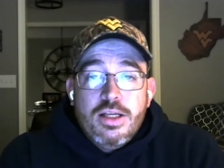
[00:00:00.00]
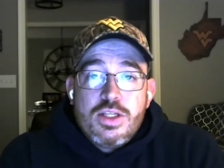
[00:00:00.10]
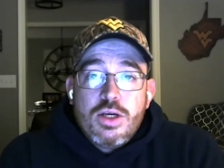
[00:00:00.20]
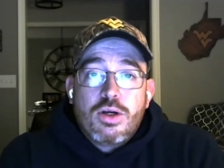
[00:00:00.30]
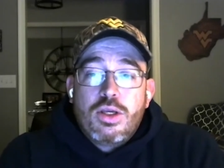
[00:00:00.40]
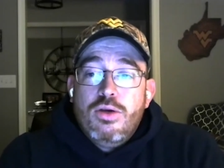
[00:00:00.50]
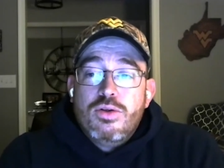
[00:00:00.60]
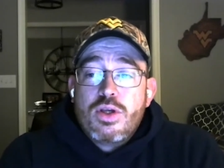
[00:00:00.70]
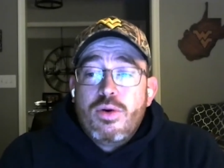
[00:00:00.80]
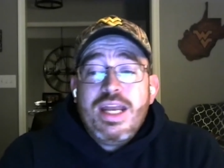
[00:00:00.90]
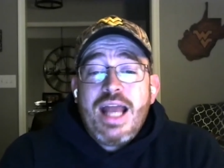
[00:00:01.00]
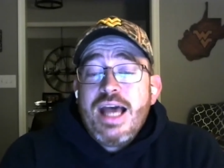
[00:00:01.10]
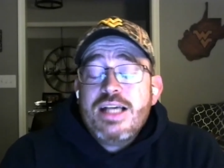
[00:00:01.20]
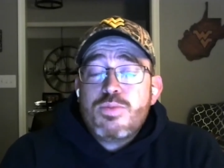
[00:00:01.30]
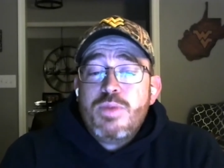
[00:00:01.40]
Syracuse. So it
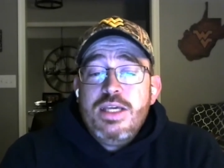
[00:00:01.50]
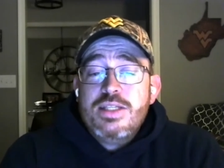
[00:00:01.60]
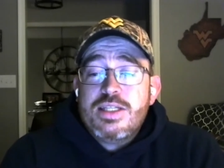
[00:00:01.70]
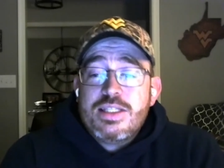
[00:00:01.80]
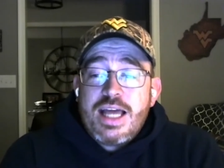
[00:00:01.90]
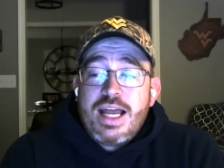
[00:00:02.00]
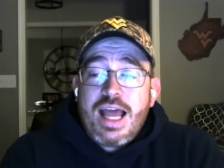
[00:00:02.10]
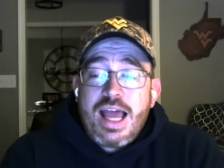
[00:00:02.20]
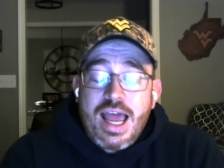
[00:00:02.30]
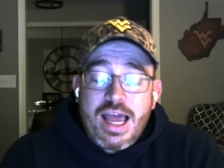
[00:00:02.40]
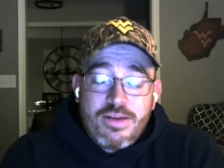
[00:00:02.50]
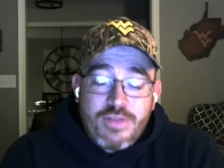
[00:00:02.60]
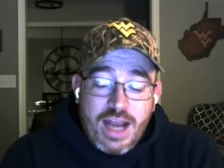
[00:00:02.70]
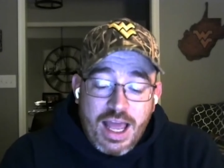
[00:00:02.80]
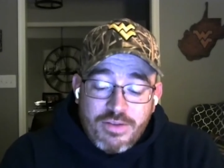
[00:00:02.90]
has pieces that have,
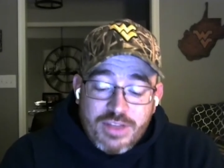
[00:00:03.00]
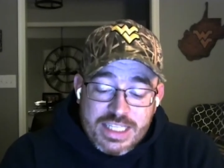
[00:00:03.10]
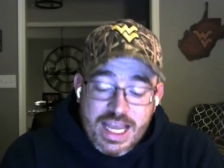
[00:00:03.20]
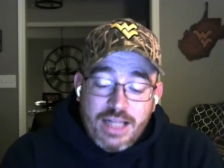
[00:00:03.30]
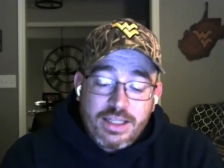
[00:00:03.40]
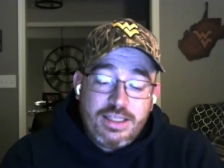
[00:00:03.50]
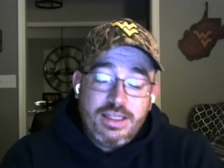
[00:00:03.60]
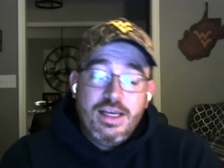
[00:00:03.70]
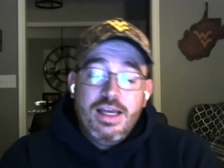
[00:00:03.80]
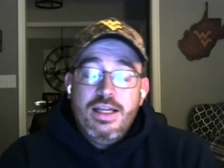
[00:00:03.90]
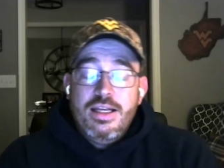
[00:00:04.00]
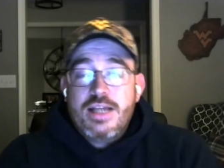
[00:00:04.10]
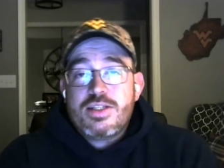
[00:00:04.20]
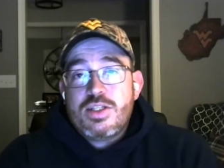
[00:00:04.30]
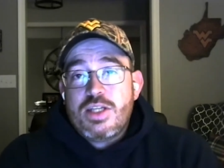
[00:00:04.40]
that have the talent
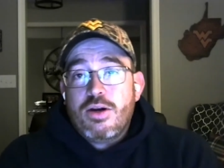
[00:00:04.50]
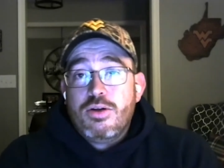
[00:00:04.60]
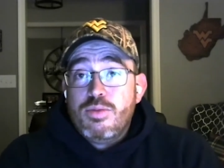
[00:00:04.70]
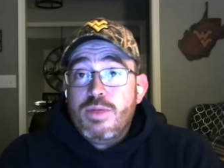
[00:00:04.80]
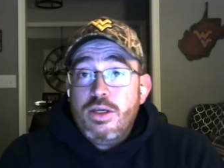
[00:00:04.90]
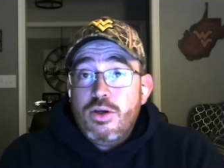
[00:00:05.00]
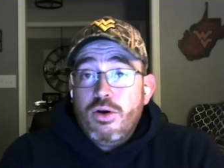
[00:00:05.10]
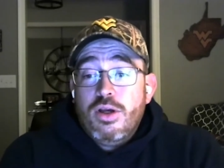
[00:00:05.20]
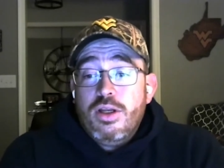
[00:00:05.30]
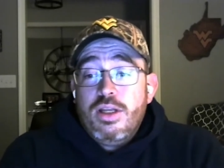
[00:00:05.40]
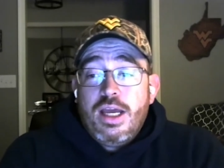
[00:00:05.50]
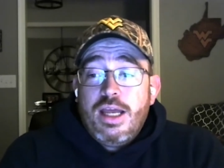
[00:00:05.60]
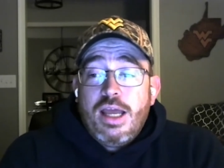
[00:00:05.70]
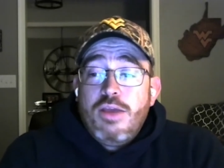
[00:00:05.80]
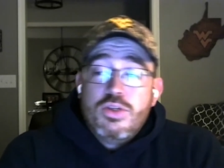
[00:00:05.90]
necessary to be good.
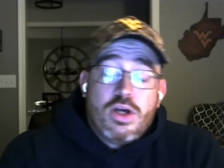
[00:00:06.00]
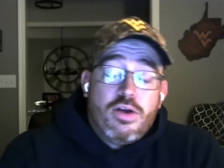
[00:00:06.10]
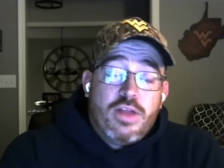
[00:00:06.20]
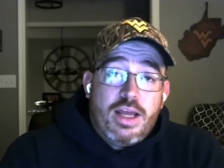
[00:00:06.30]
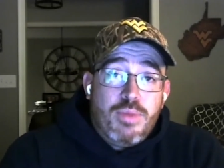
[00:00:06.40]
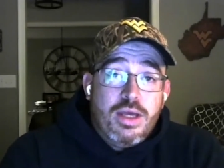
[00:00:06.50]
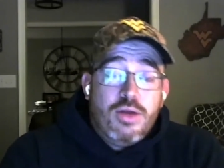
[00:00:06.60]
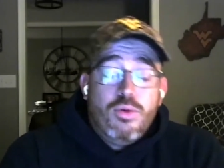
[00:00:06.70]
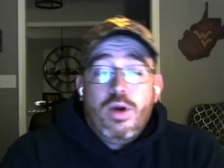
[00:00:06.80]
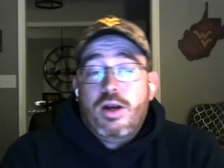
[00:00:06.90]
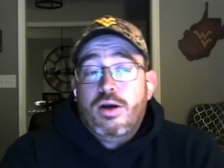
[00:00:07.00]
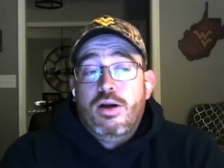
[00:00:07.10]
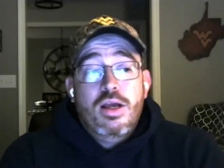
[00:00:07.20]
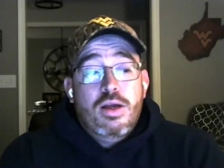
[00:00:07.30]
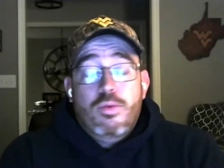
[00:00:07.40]
And, and you saw that at Pitt, where
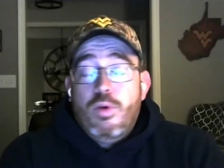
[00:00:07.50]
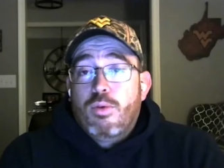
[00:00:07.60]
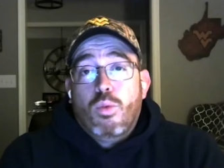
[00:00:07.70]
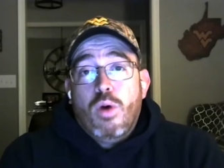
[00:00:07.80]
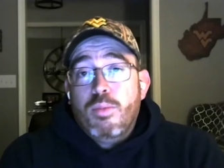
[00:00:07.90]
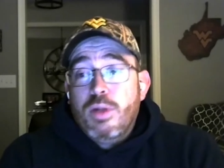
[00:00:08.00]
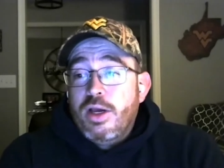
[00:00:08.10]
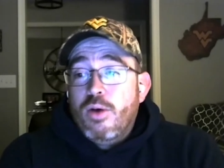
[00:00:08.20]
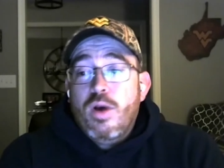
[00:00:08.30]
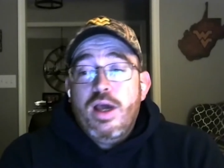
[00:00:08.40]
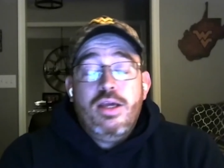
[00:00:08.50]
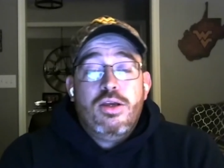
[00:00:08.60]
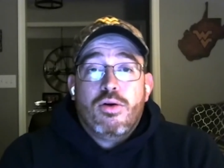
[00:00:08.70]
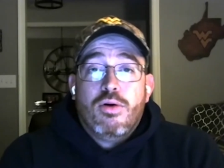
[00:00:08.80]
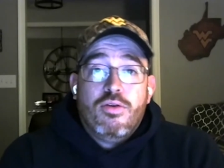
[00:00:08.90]
we were one play away,
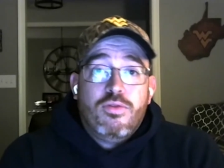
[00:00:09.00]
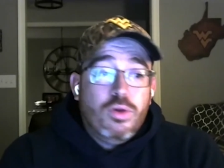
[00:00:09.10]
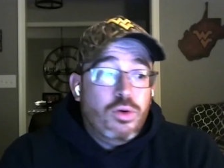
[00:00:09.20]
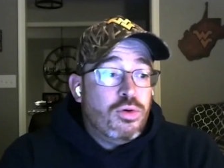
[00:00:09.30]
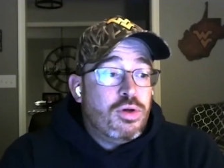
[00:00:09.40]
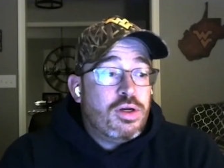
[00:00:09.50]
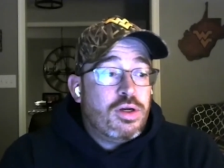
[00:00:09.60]
you know, a fluke